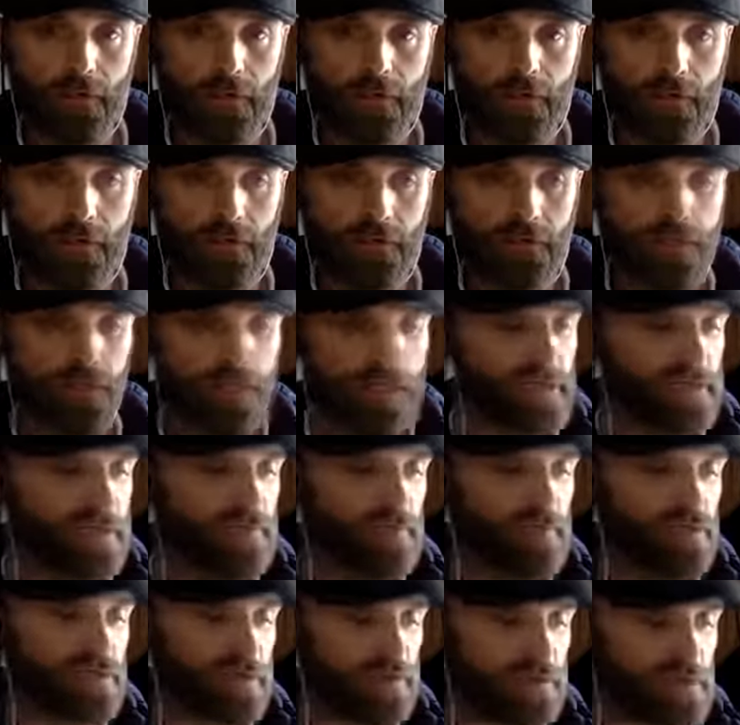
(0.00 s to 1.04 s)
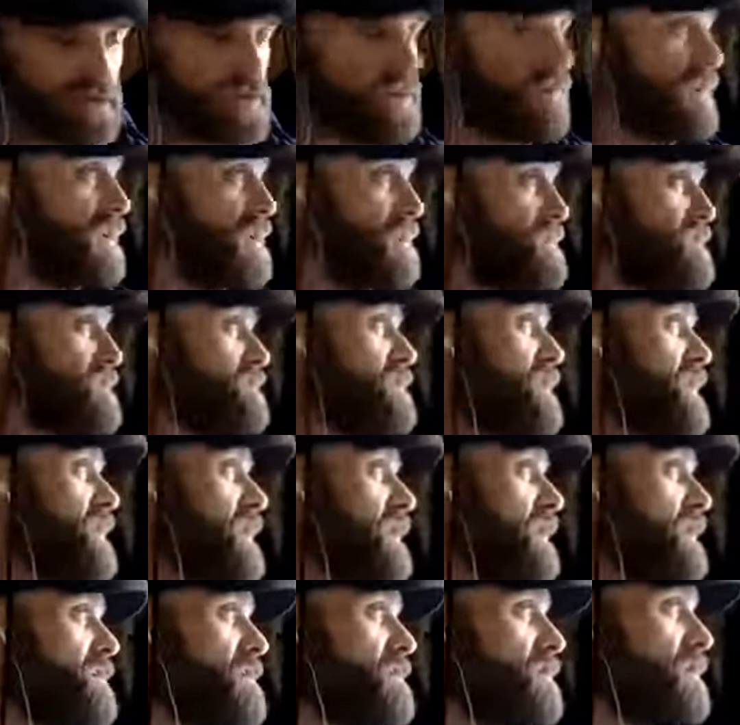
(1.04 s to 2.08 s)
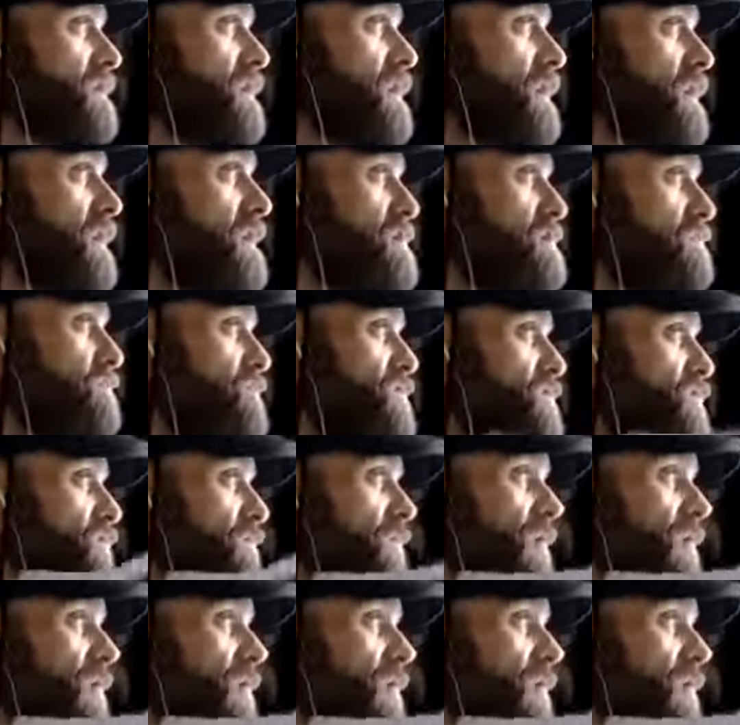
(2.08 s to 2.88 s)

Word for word: such as the presumption of innocence. He has to, he has to presume